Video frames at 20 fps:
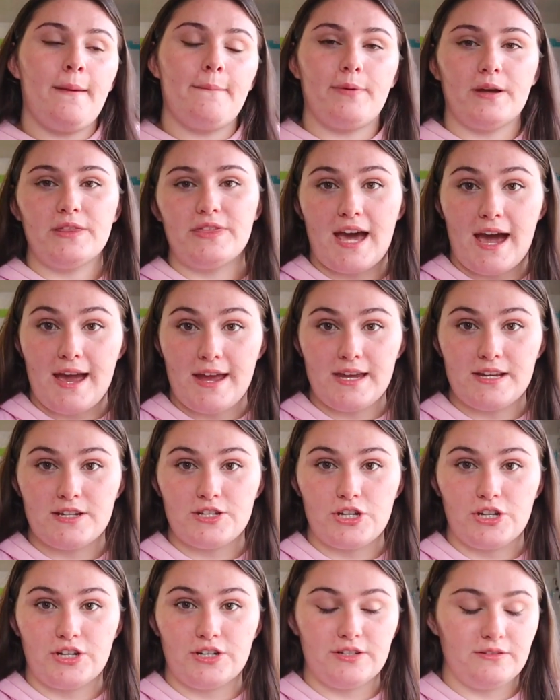put that
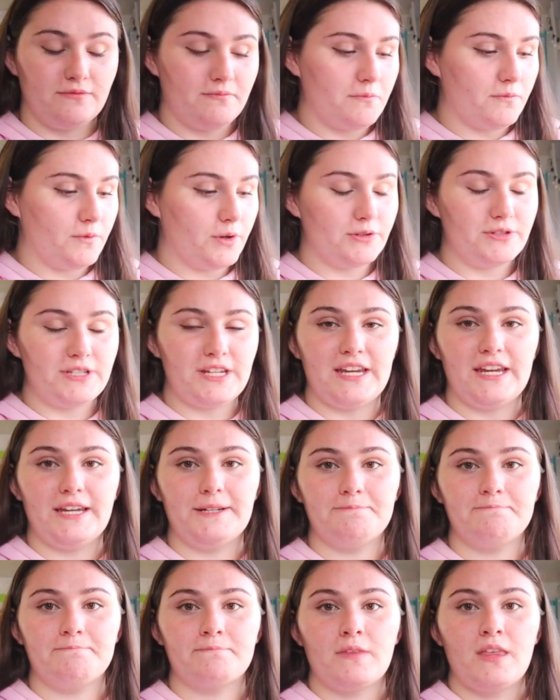into your
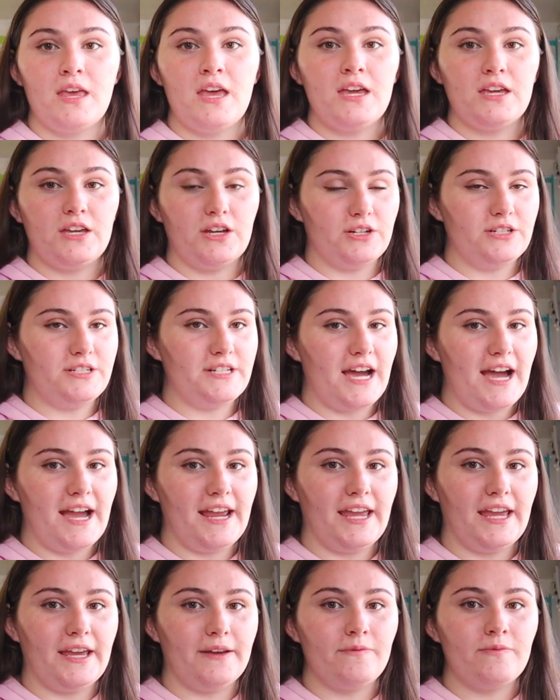routine, your
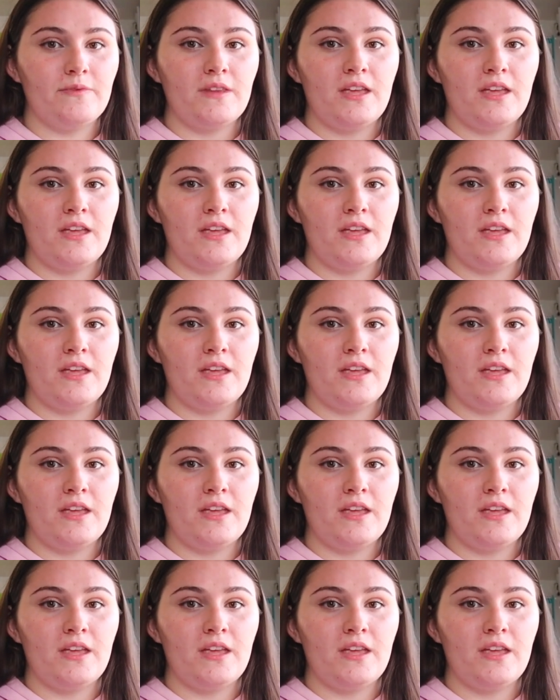diet,